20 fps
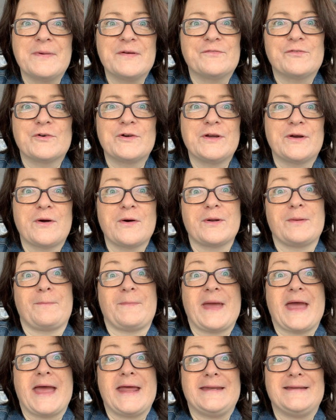before you go to
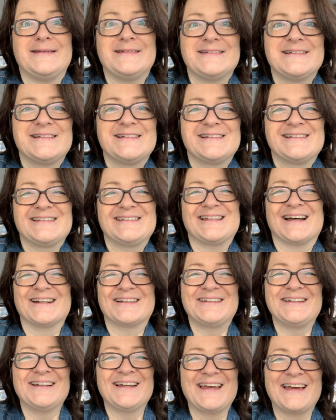bed.
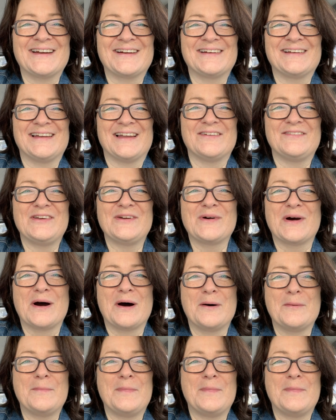Talk to you later. Love you all.